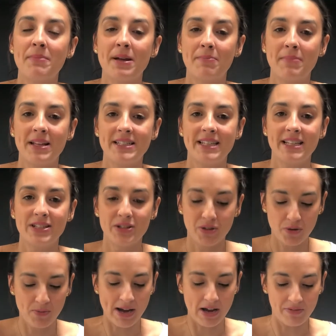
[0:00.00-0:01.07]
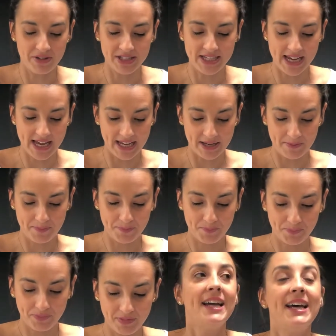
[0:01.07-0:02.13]
mathematics throughout the day.
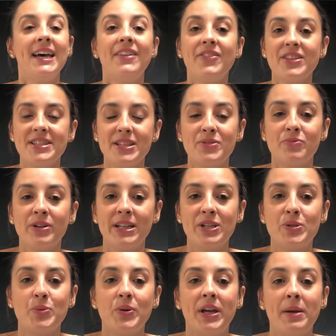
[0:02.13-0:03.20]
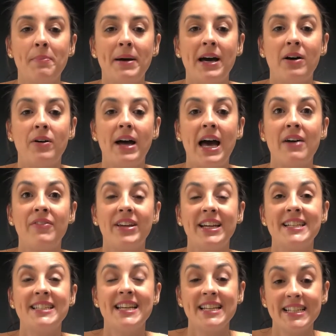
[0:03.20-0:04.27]
This is really talking about having
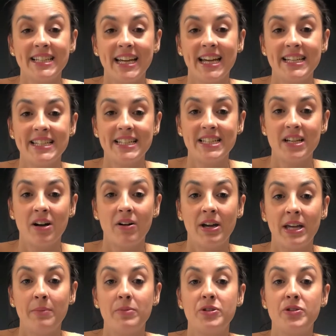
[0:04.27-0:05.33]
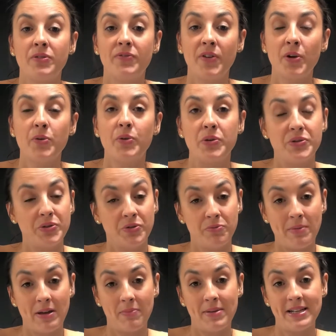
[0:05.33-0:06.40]
a dedicated time to focus on
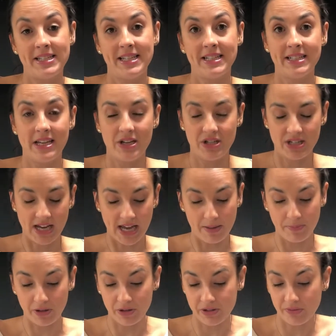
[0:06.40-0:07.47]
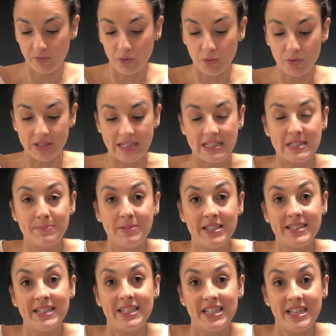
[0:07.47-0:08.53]
mathematics each day, because of course explicit